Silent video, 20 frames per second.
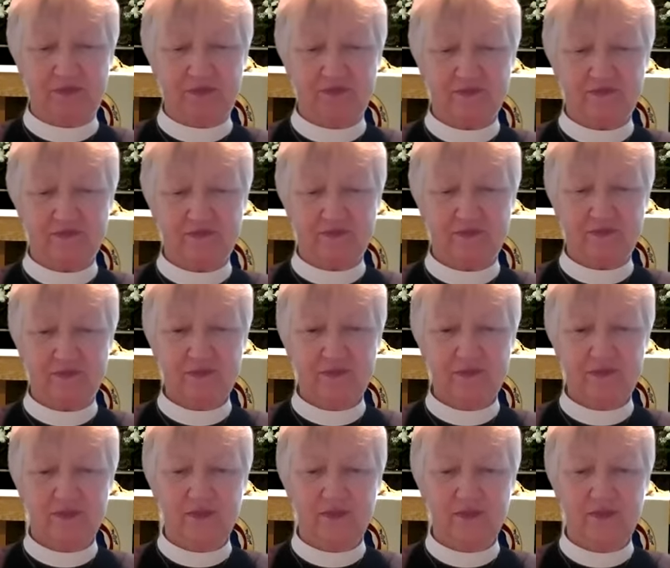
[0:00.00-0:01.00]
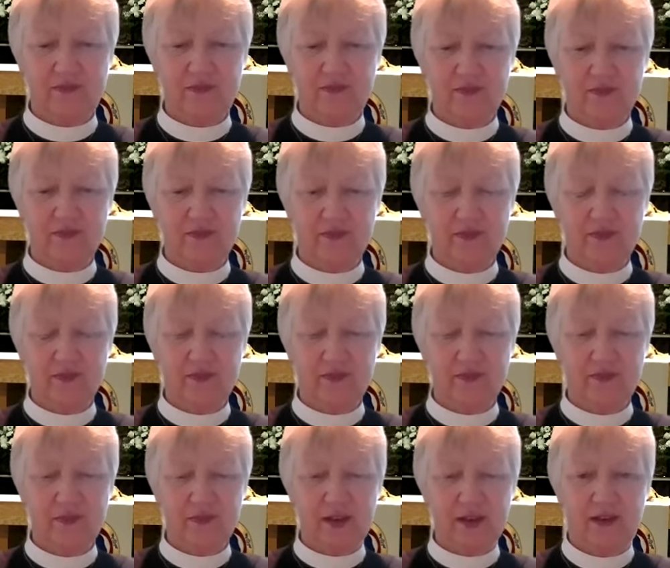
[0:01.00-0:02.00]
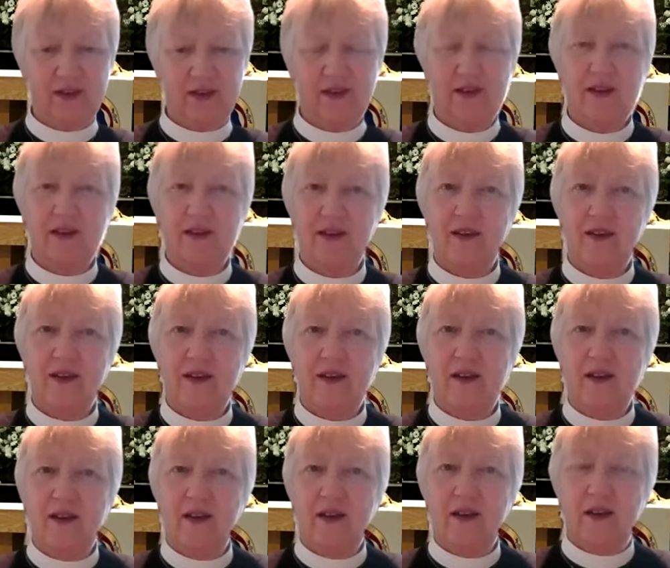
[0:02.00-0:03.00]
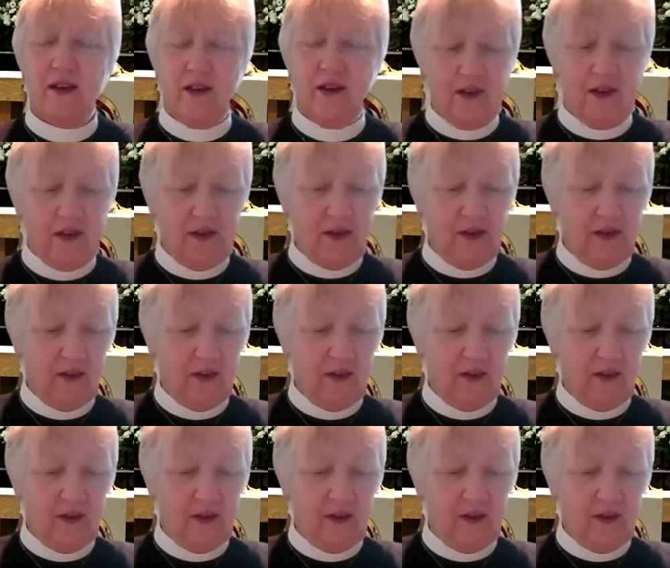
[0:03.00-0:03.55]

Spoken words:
No one is speaking in this clip.